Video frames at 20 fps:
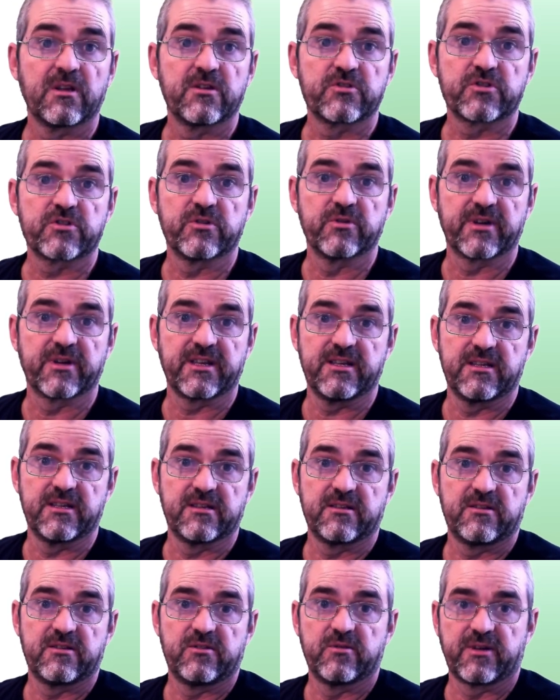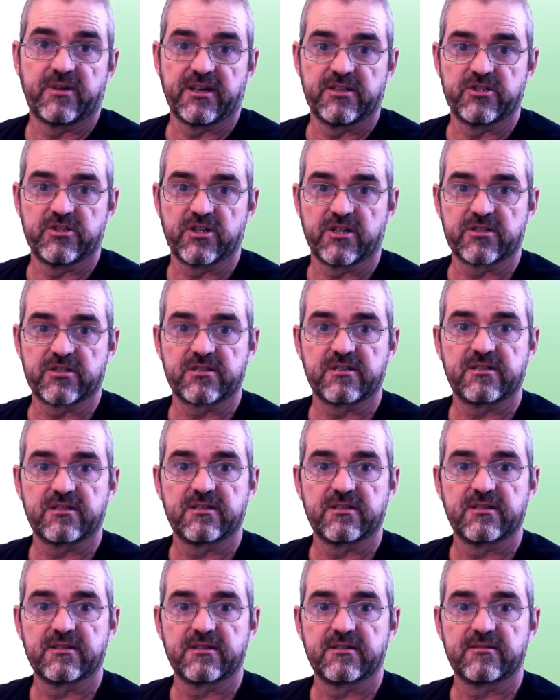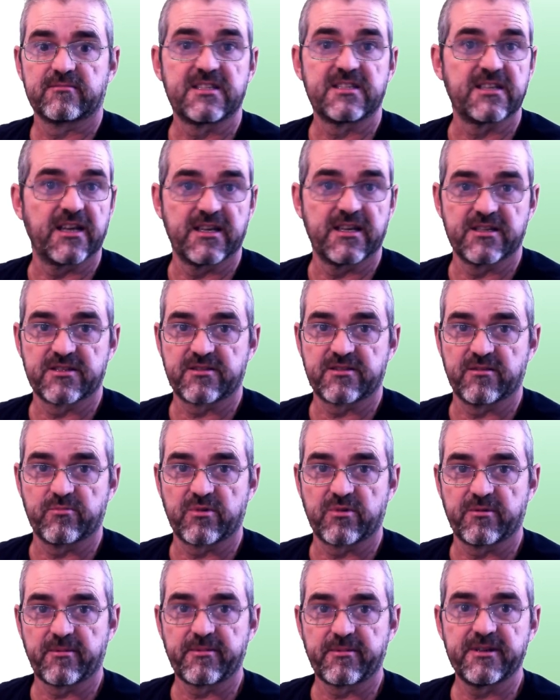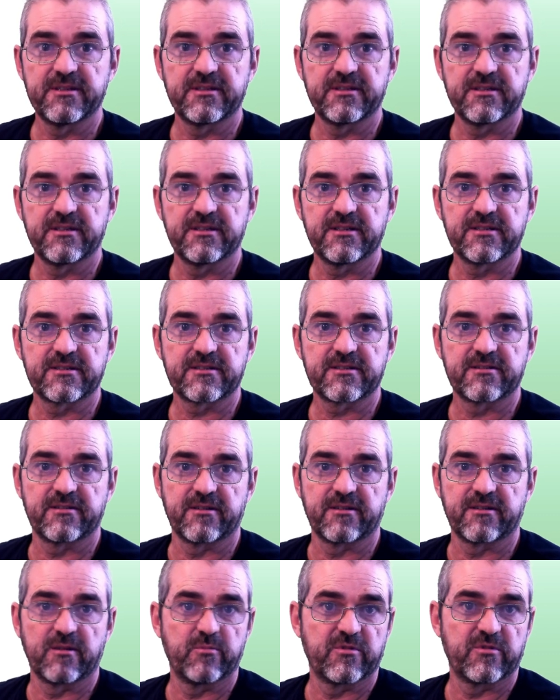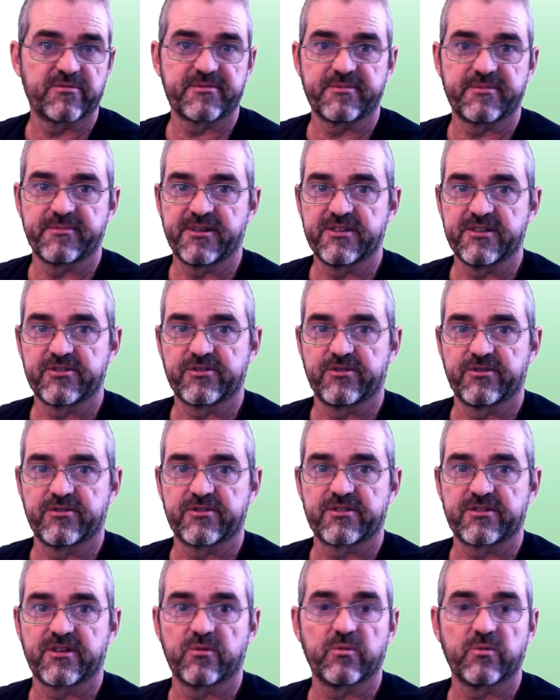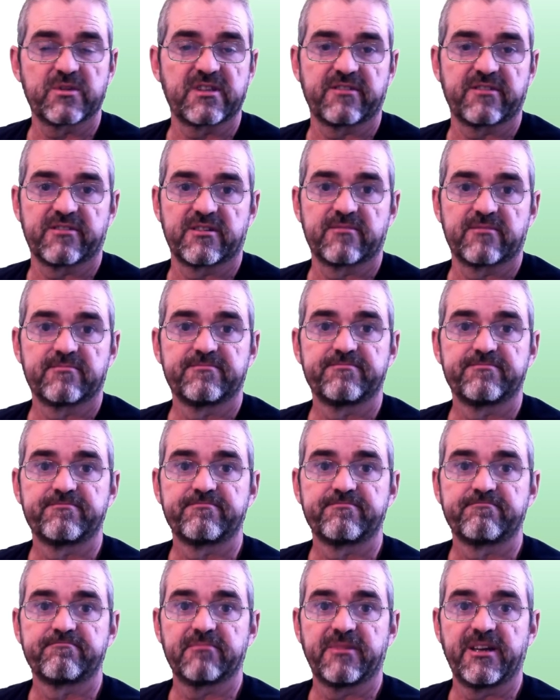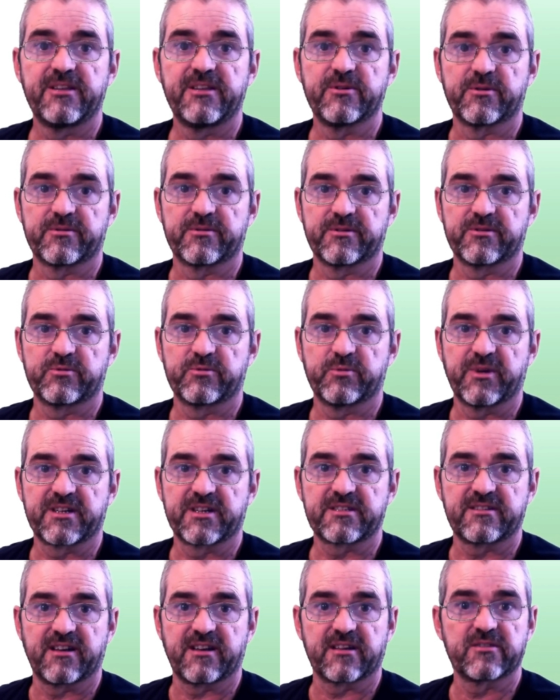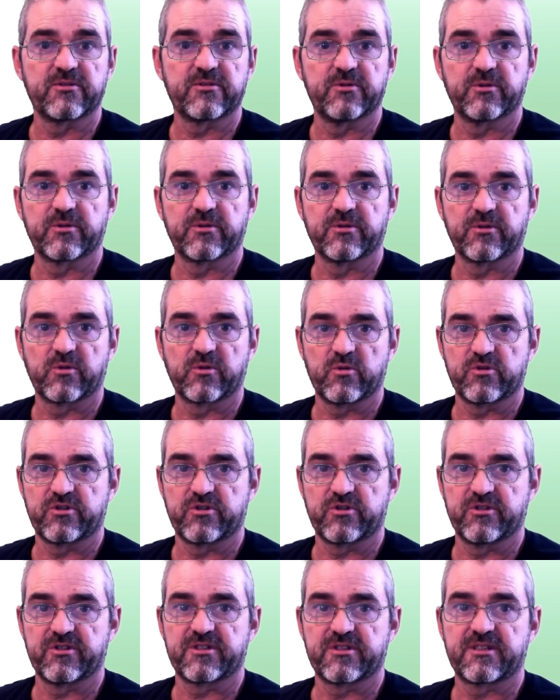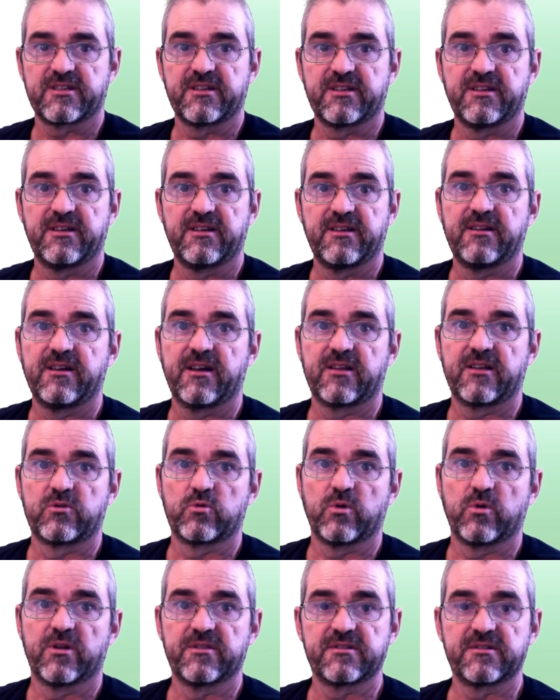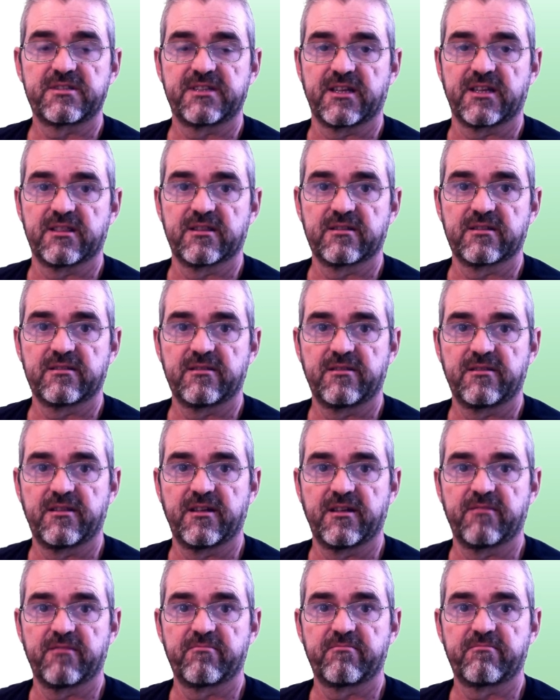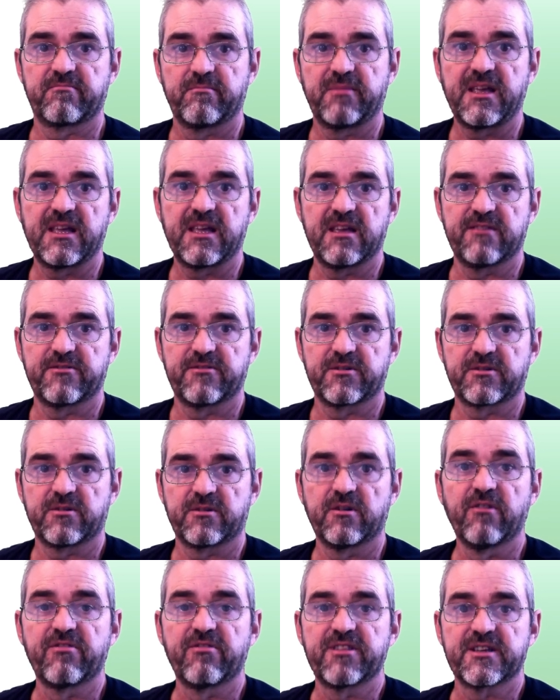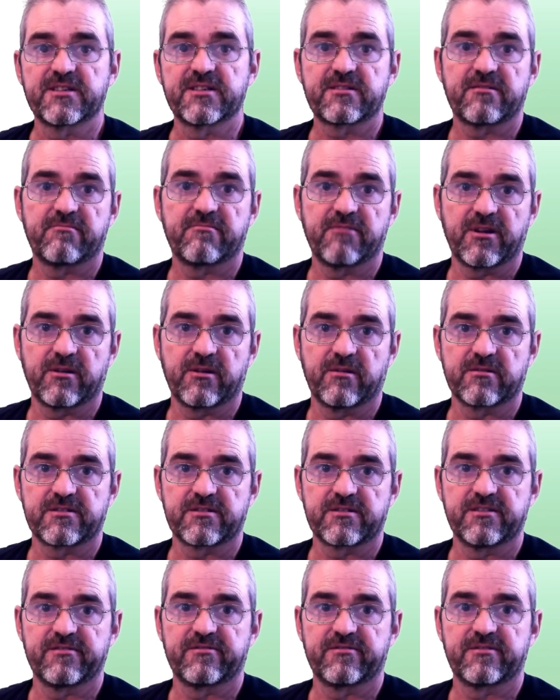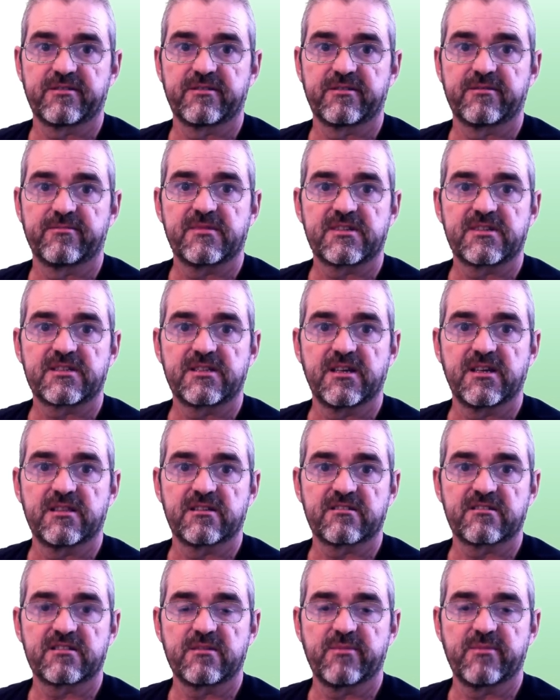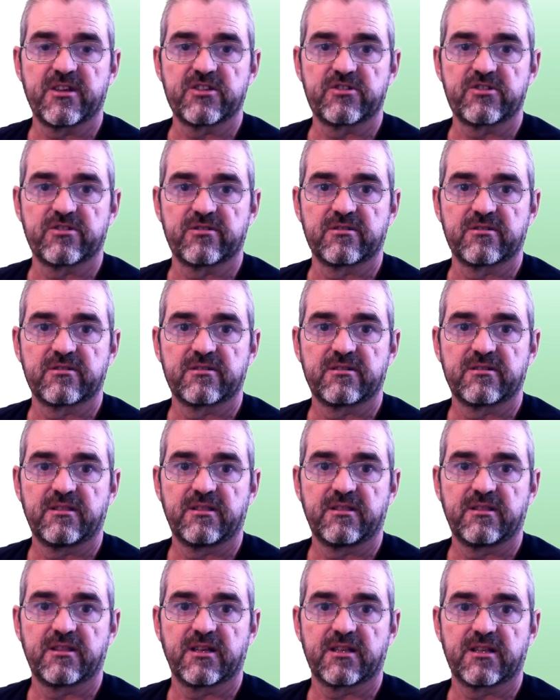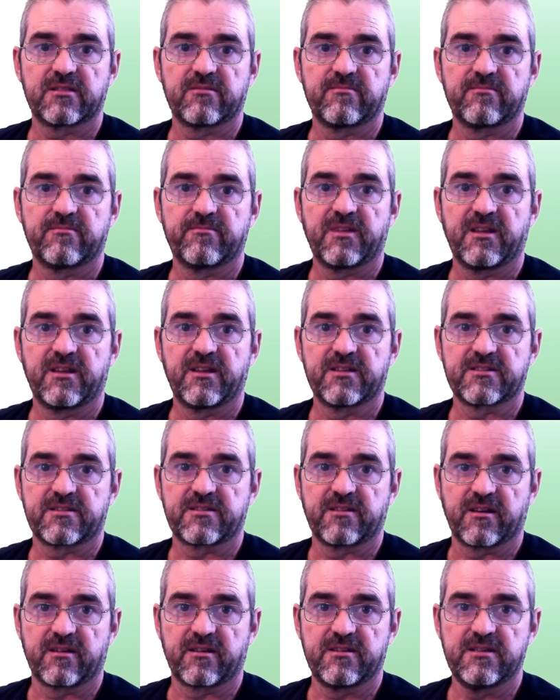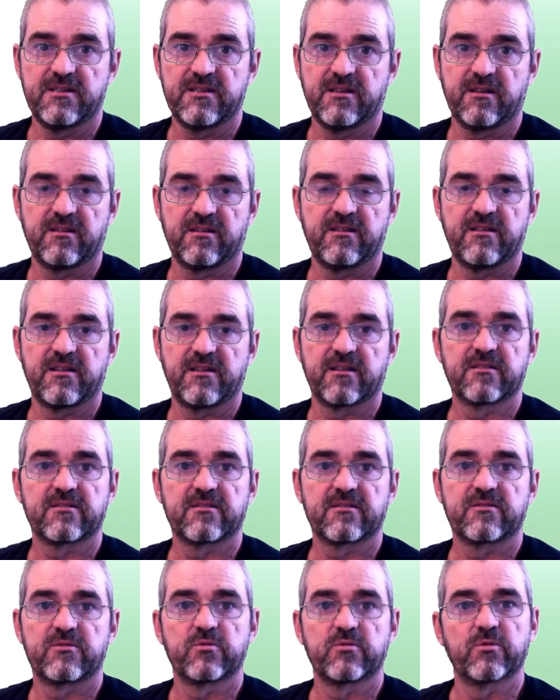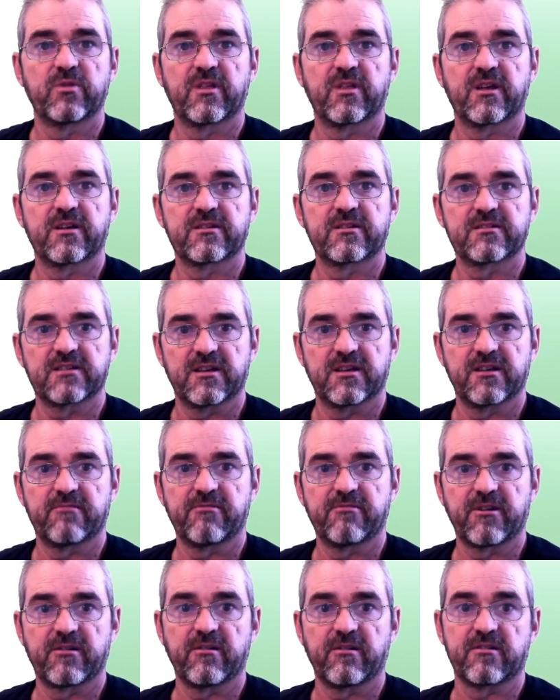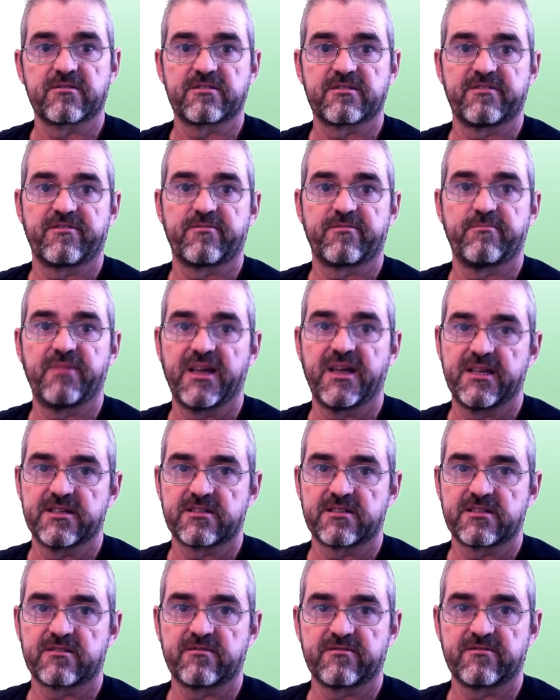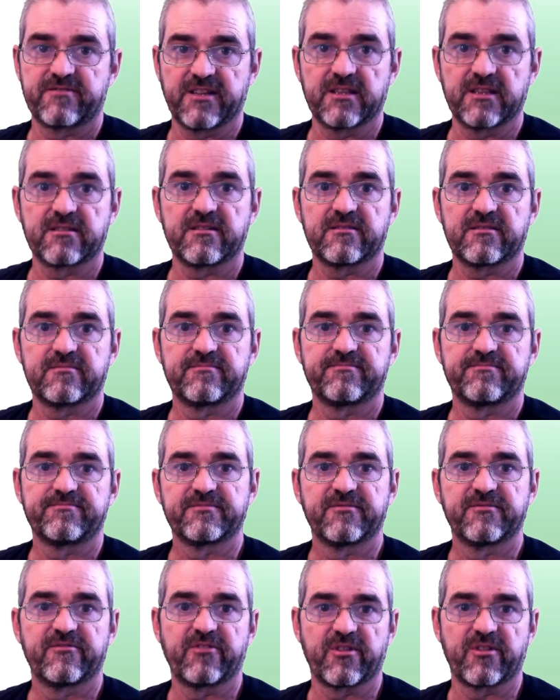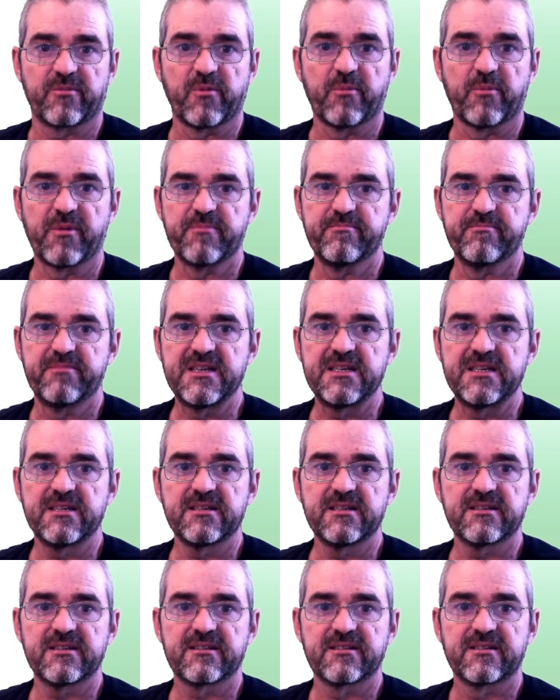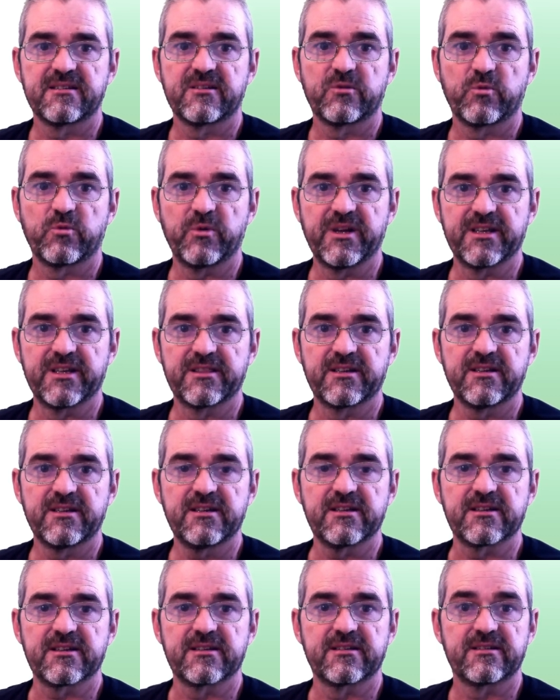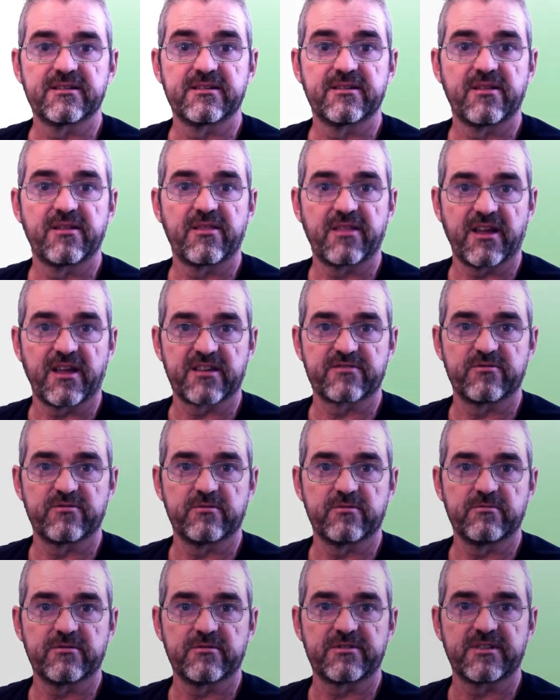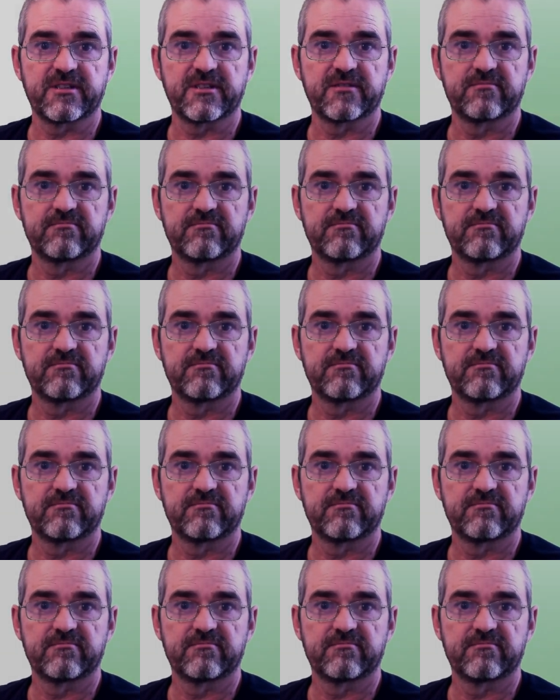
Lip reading: So, okay, you can just change the probabilities, the number of simulations, and whatever in order to extract your conclusions and to understand the behavior of this recursive state estimation that is the key ingredient to the, recursive Bayes filter. For the moment being, we end here. Thanks for watching.